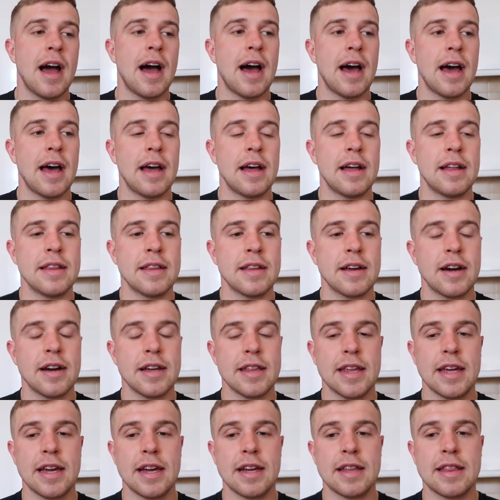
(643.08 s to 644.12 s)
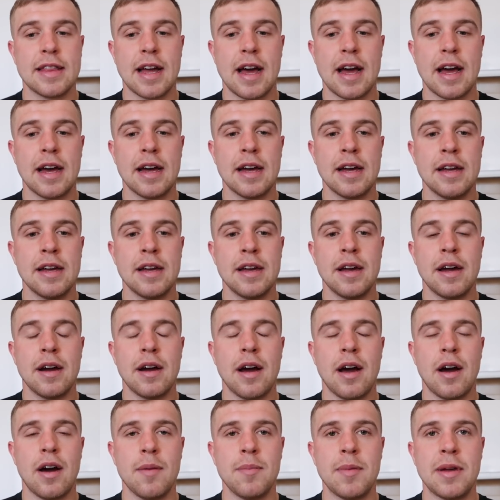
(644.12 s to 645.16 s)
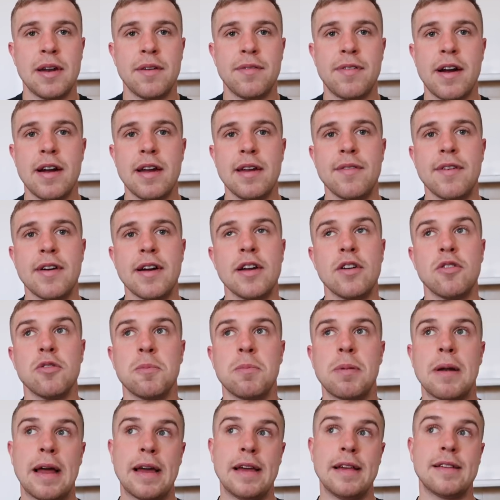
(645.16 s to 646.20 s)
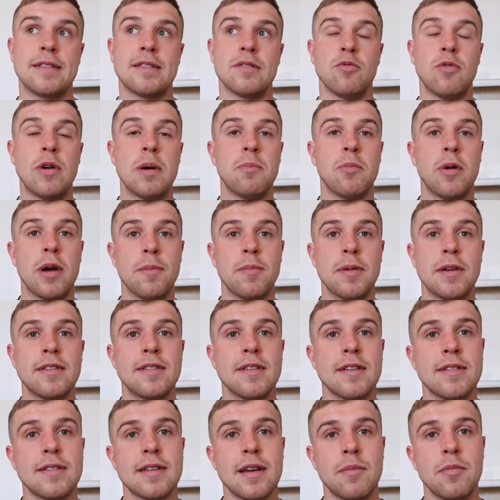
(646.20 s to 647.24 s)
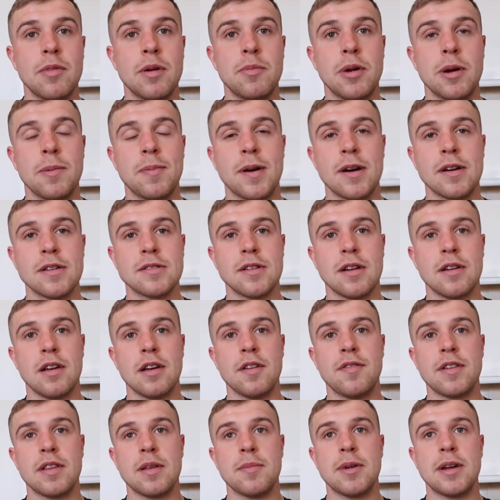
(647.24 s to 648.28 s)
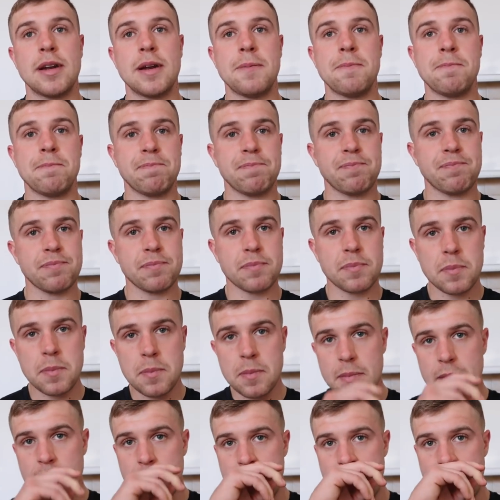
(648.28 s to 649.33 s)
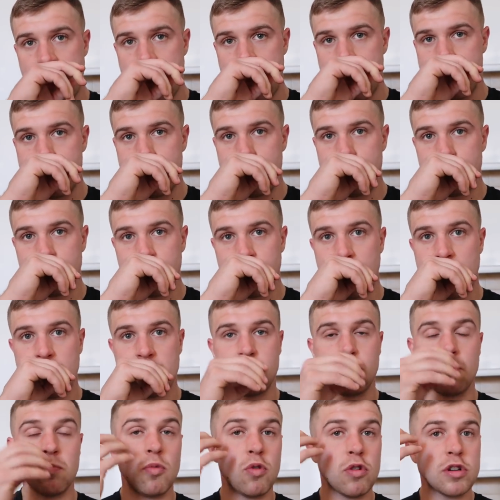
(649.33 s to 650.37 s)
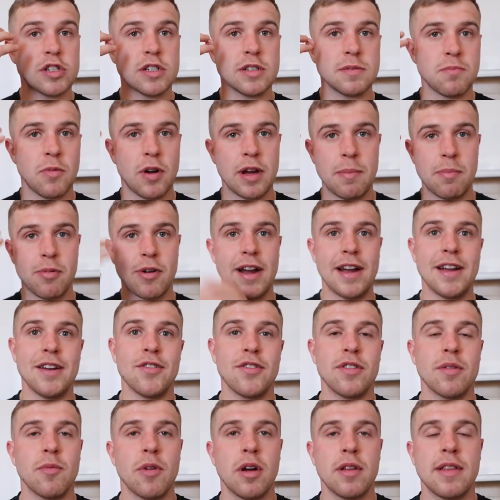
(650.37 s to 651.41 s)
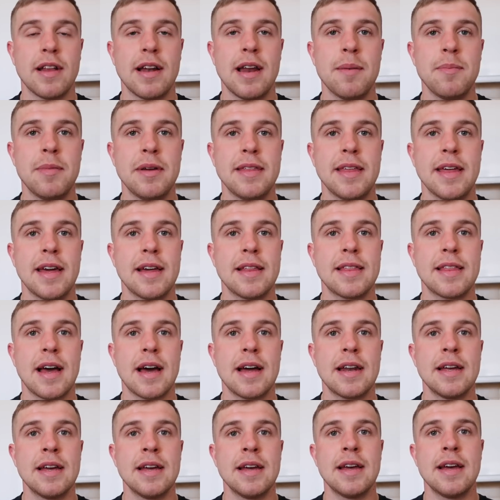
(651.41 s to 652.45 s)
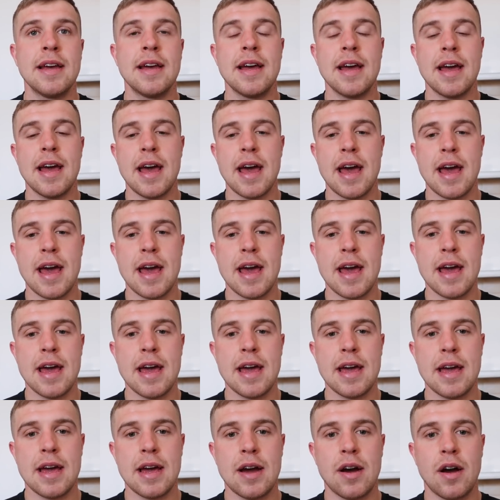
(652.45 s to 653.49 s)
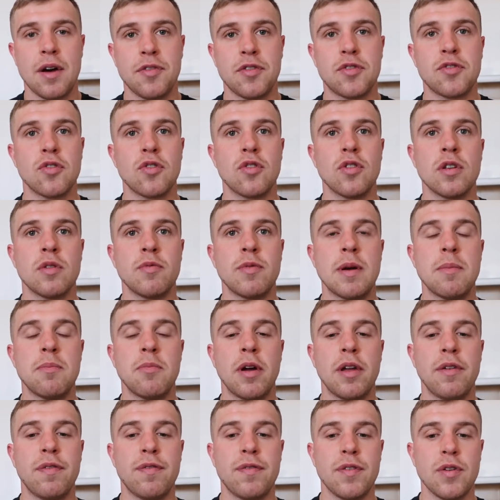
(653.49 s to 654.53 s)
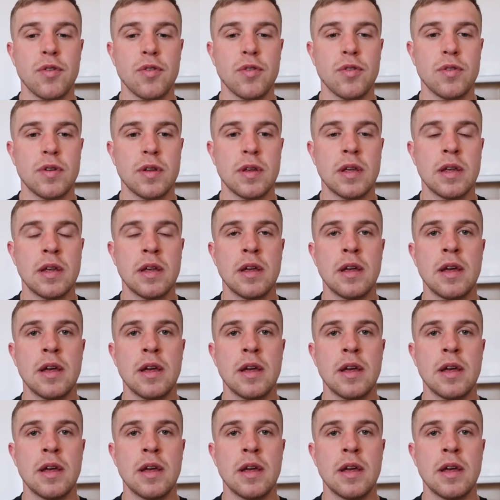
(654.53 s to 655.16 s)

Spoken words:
And I think that I'm in a very, very good place with my business and with my personal life at the minute. As much as my brain doesn't want to let me think that, I've struggled with my food,